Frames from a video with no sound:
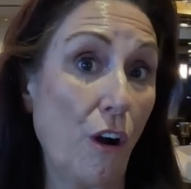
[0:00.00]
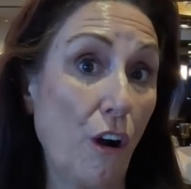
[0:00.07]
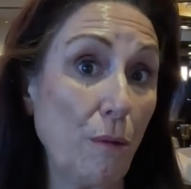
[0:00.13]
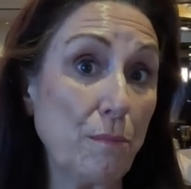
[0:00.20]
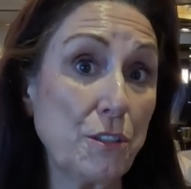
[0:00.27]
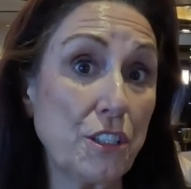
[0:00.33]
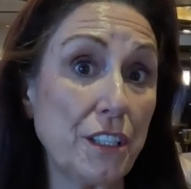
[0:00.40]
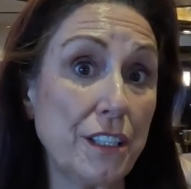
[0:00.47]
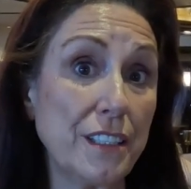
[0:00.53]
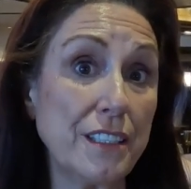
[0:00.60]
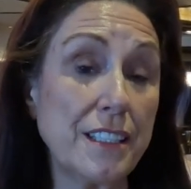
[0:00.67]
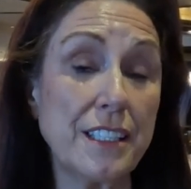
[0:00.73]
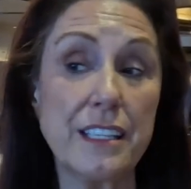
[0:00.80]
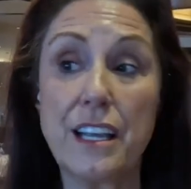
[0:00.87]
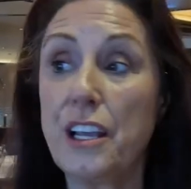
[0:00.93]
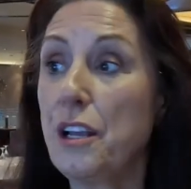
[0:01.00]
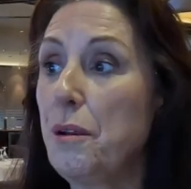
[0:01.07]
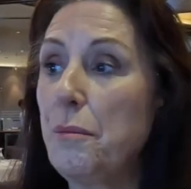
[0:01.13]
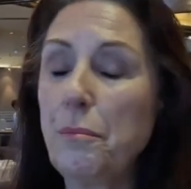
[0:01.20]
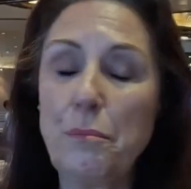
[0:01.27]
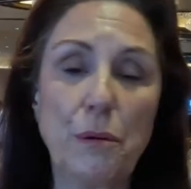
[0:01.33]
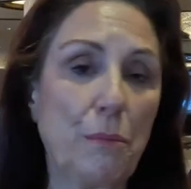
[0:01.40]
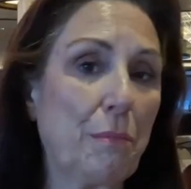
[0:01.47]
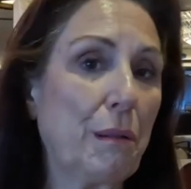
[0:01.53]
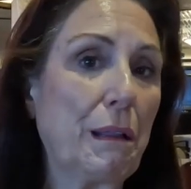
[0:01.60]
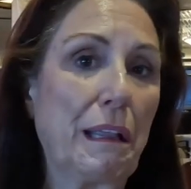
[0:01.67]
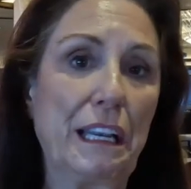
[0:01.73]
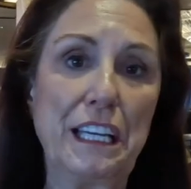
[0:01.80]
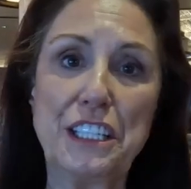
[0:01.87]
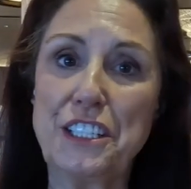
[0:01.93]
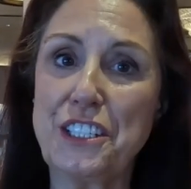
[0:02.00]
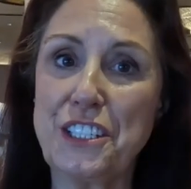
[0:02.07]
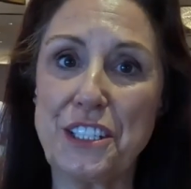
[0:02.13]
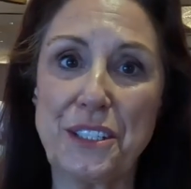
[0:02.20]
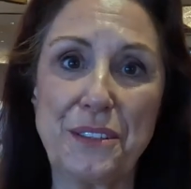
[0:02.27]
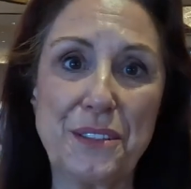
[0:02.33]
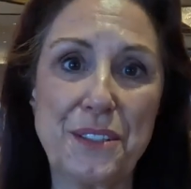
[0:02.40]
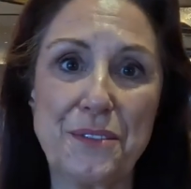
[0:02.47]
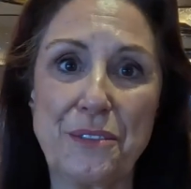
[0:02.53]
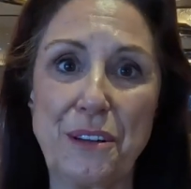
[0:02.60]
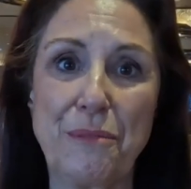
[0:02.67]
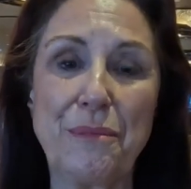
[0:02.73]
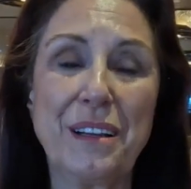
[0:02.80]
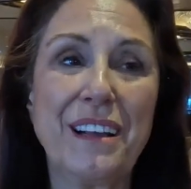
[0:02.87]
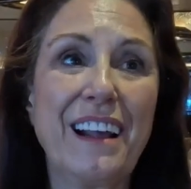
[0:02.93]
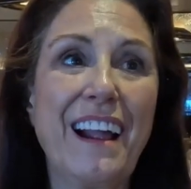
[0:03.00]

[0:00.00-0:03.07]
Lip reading: options, but plenty to choose from.